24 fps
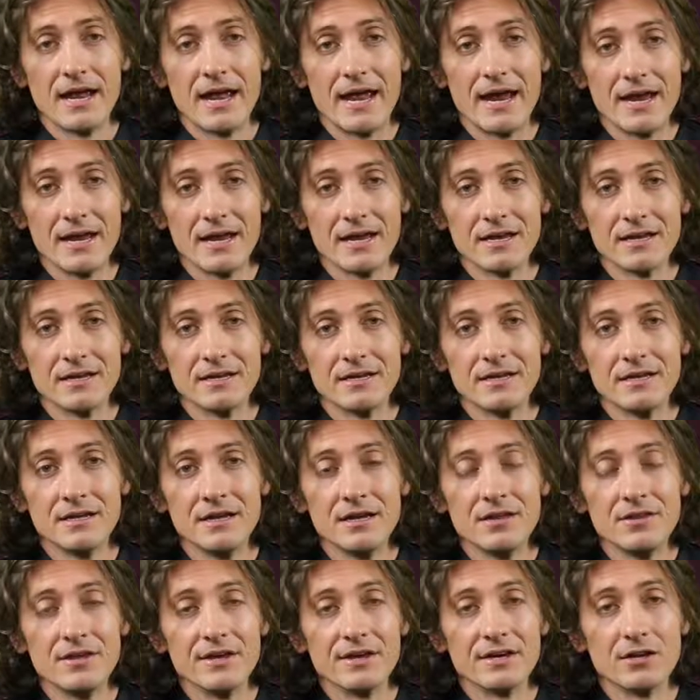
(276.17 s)
And
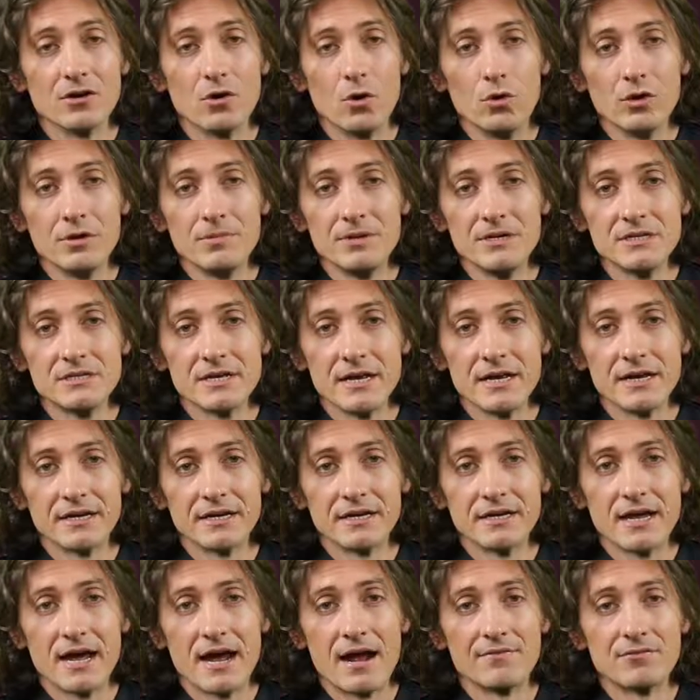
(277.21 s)
they can only be
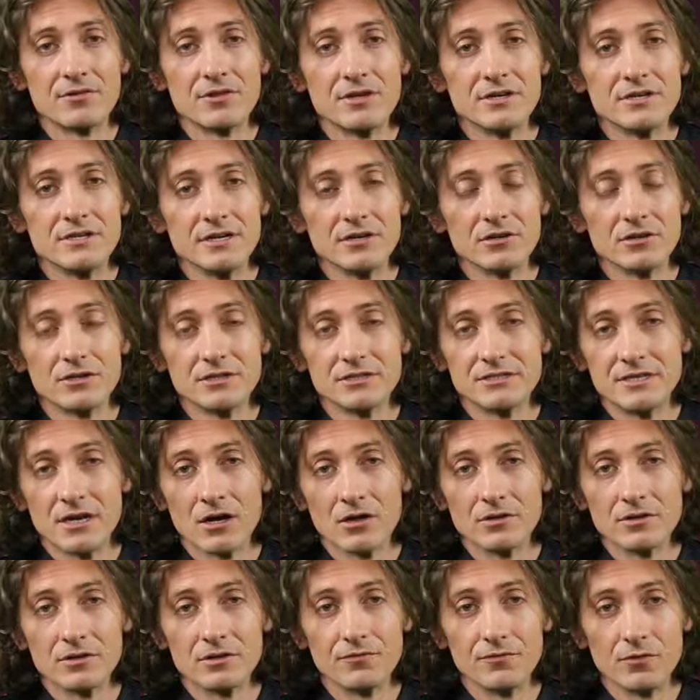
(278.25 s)
taken after the dealer has
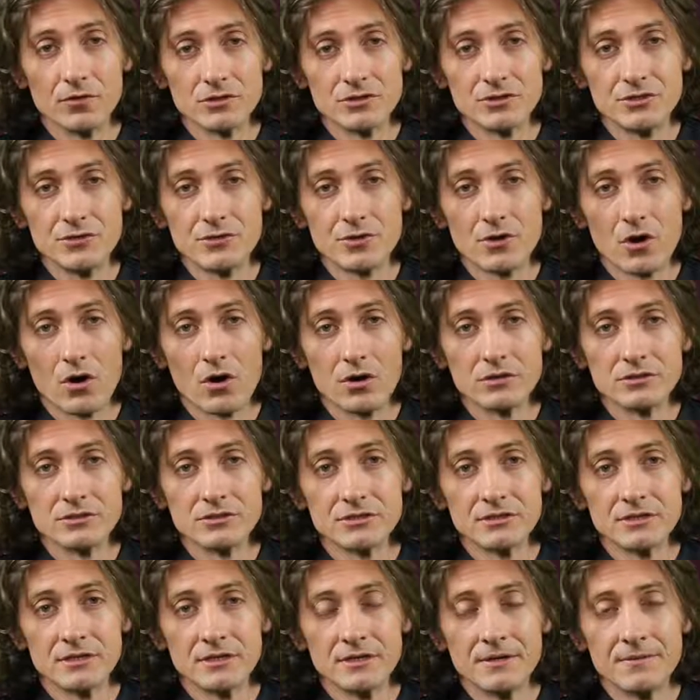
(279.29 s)
dealt the first 2
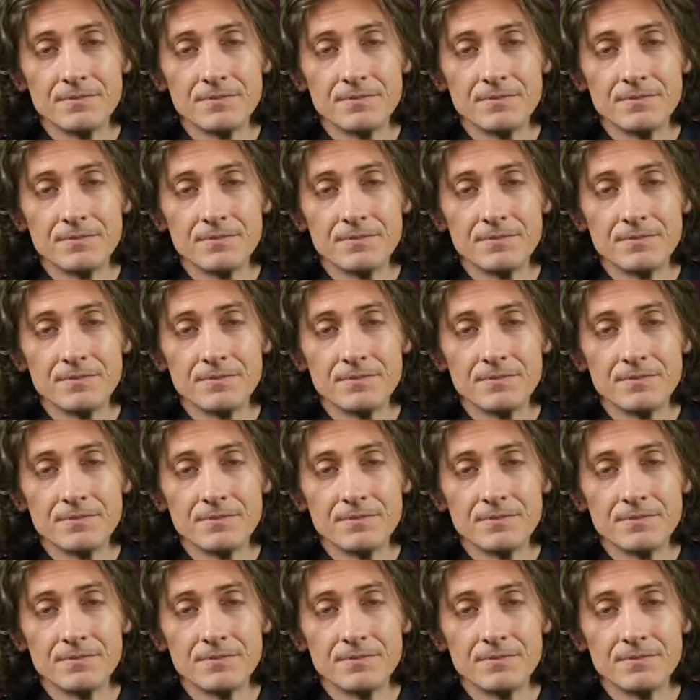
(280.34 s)
cards